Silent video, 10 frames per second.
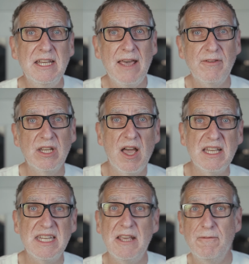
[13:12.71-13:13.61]
have an
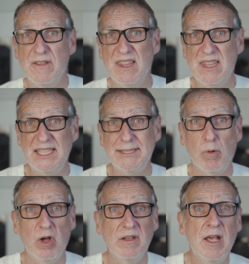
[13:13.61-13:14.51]
idea for this
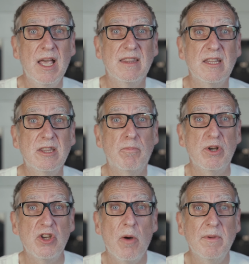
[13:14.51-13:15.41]
one that the
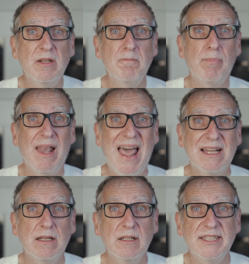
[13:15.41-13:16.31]
predominant
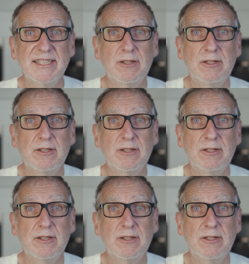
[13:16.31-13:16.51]
blackness